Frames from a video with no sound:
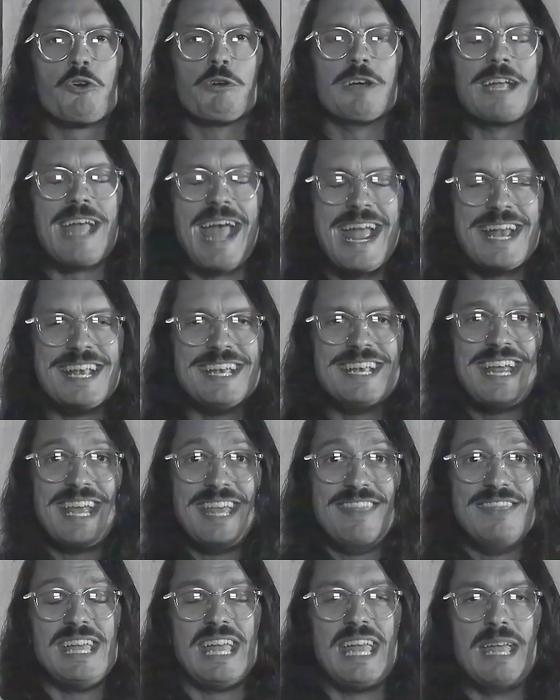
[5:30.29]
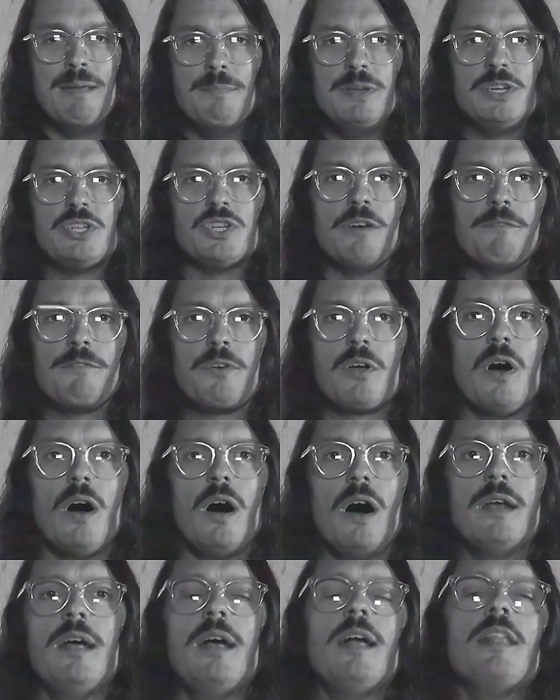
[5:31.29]
created in the image of
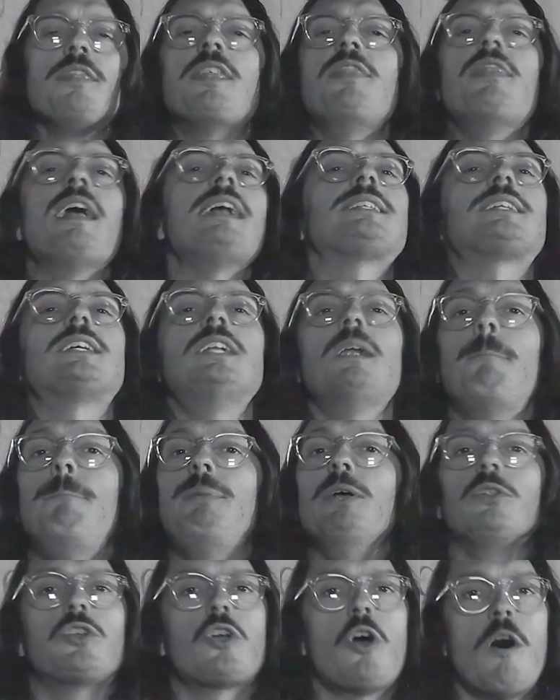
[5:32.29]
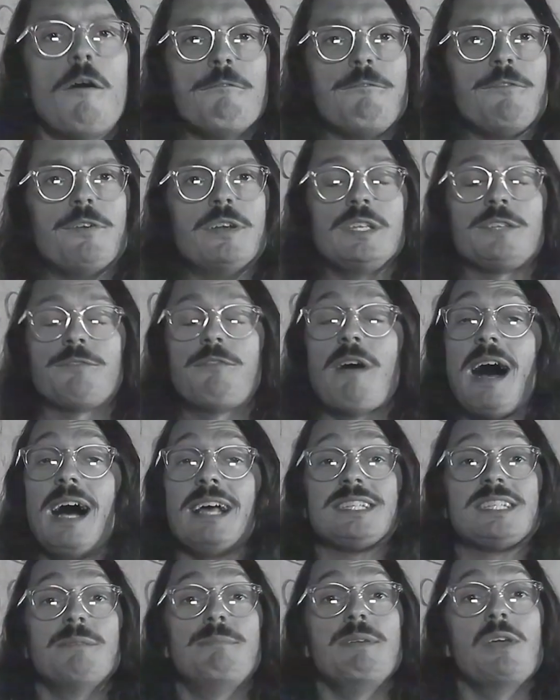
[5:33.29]
God, then that's going to build confidence for
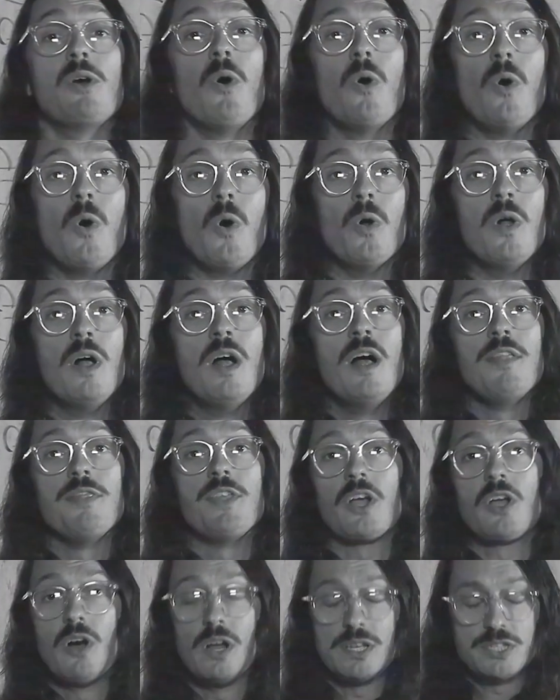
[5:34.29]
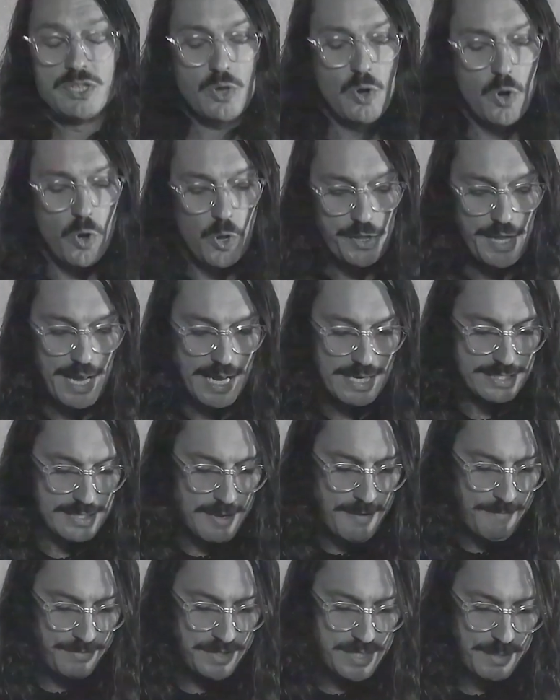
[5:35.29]
us to be all that God's called us
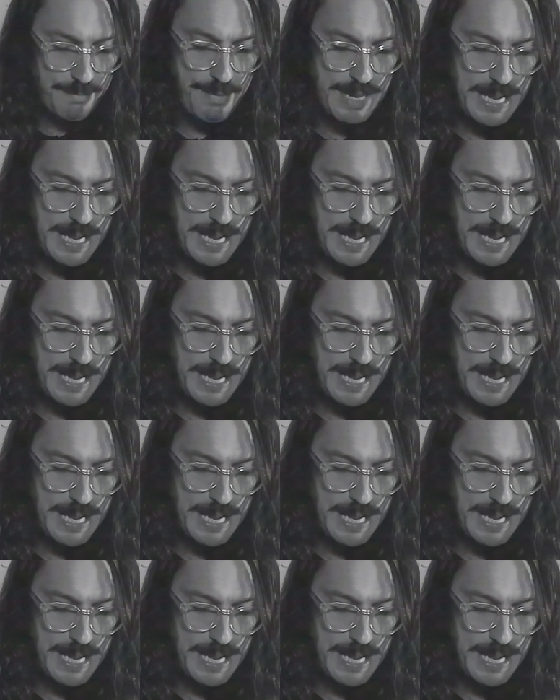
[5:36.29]
to